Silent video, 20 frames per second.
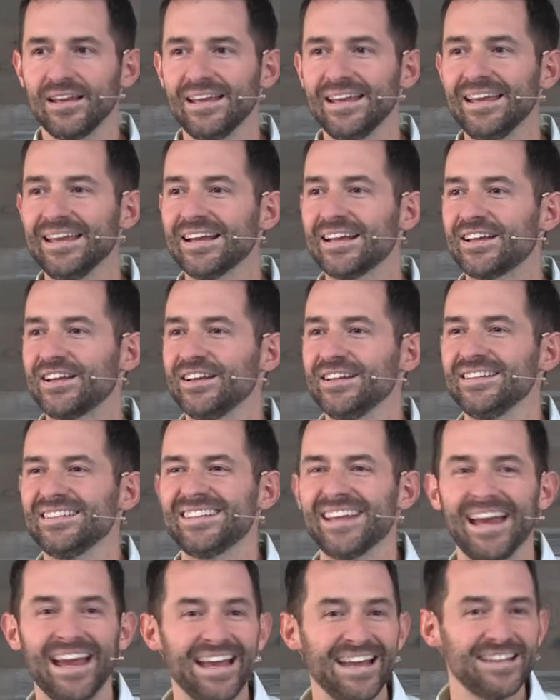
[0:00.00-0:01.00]
It
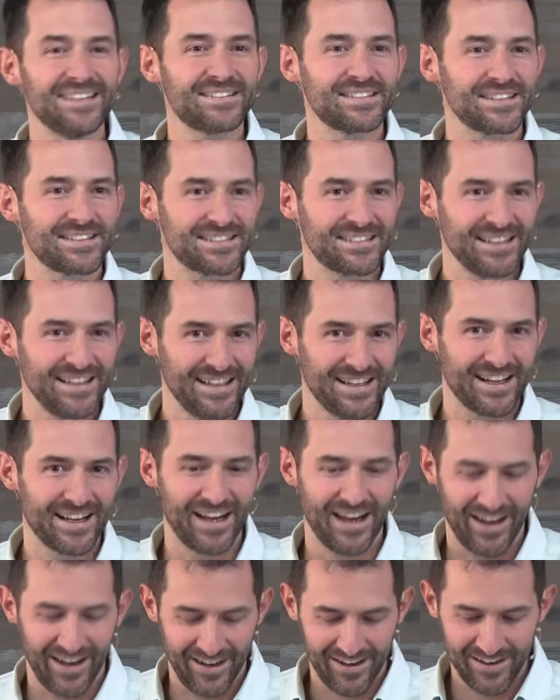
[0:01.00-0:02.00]
contains a
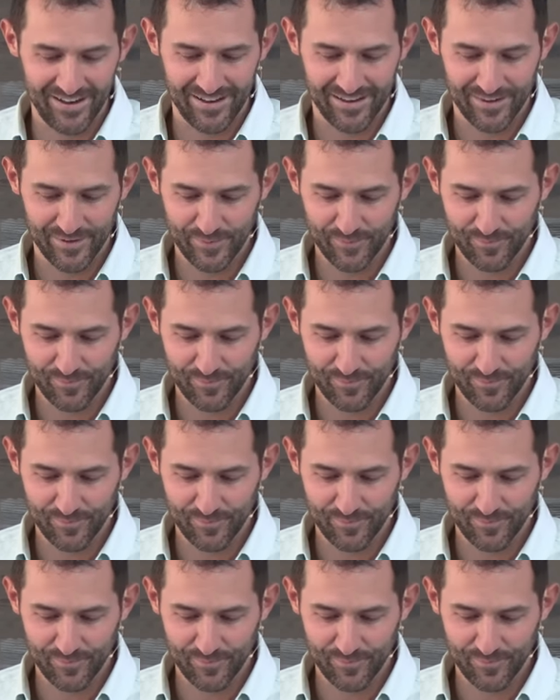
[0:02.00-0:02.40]
synagogue